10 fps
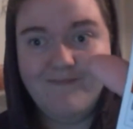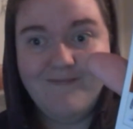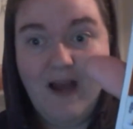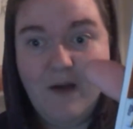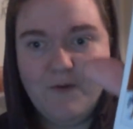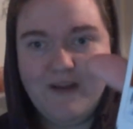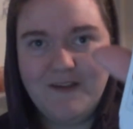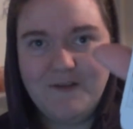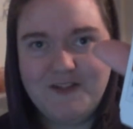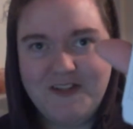I will get
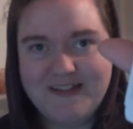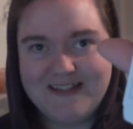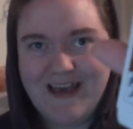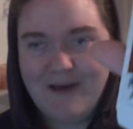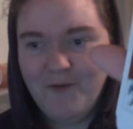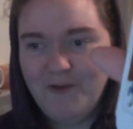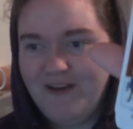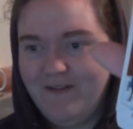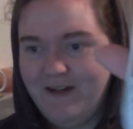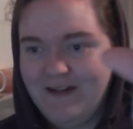used to this camera thing
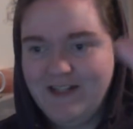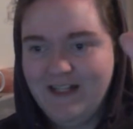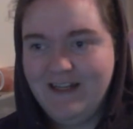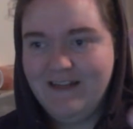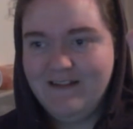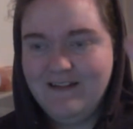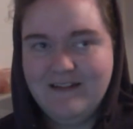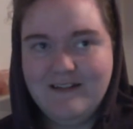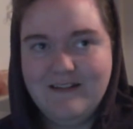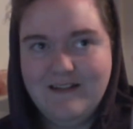eventually.
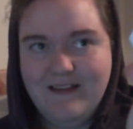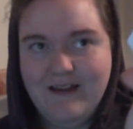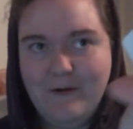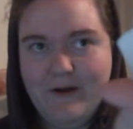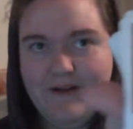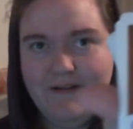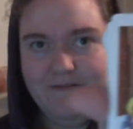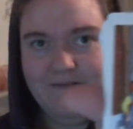That way.